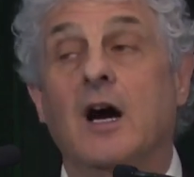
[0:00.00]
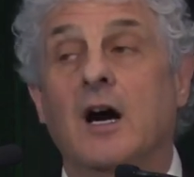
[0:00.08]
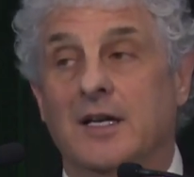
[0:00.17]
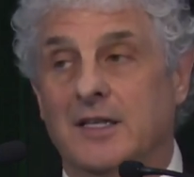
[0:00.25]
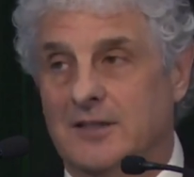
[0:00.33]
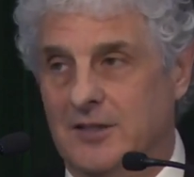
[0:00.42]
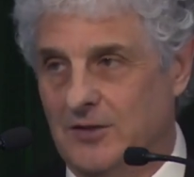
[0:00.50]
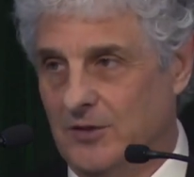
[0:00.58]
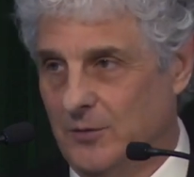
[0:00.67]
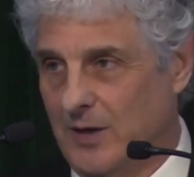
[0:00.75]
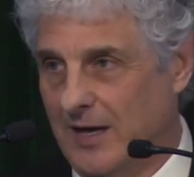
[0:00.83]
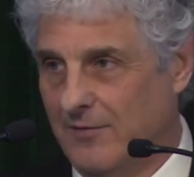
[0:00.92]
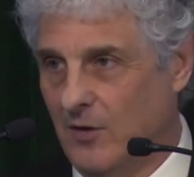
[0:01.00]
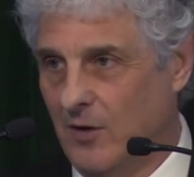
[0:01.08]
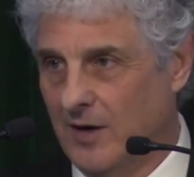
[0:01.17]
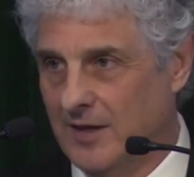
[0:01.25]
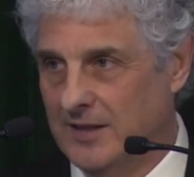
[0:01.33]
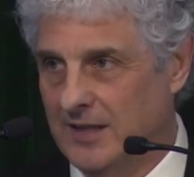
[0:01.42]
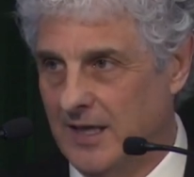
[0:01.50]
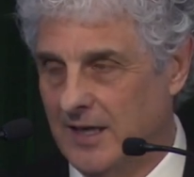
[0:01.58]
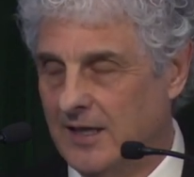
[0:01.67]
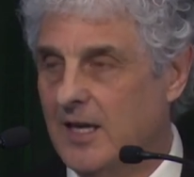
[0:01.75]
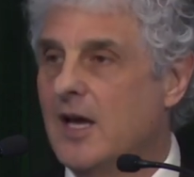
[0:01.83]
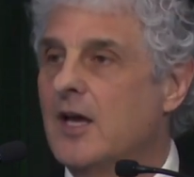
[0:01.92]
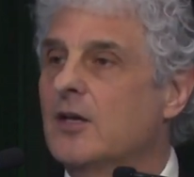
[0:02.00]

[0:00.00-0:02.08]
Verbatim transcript: honey, did you have a hard day?